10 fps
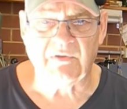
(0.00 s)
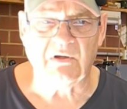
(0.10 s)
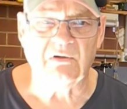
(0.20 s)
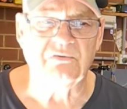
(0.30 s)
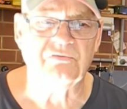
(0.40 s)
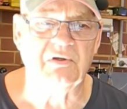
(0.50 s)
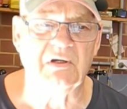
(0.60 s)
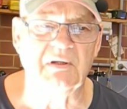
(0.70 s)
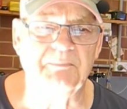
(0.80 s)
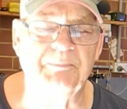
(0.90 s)
those
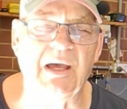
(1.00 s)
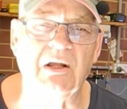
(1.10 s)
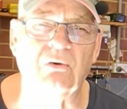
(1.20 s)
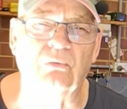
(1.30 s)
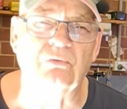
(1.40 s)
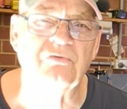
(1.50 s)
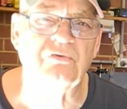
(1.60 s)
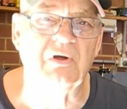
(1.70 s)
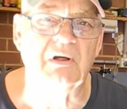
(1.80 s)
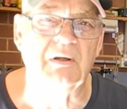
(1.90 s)
panels,
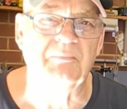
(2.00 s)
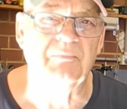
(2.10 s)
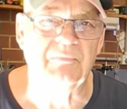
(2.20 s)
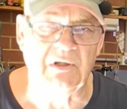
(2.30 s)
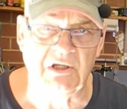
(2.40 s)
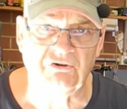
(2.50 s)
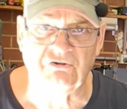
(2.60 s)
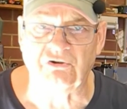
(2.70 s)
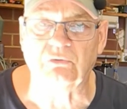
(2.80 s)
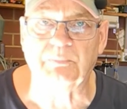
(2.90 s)
the heat
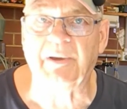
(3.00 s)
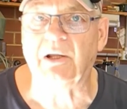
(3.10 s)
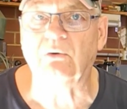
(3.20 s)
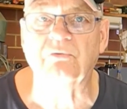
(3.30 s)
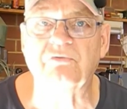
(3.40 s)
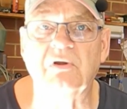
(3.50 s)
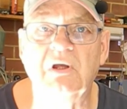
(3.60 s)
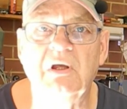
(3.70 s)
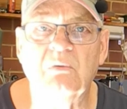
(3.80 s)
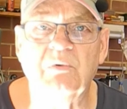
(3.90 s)
shield panels,
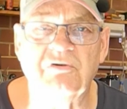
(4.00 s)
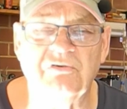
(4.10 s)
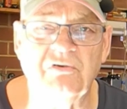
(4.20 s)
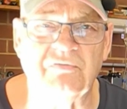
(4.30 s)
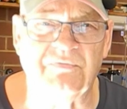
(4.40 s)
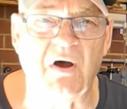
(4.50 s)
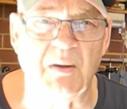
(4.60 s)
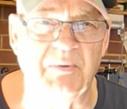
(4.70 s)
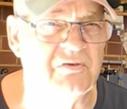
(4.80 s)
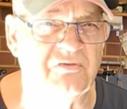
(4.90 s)
which are just
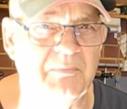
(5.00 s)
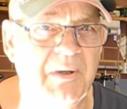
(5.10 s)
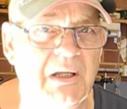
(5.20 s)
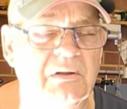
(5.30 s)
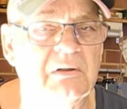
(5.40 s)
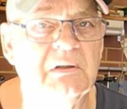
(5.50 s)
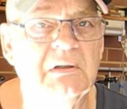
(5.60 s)
fibre cement,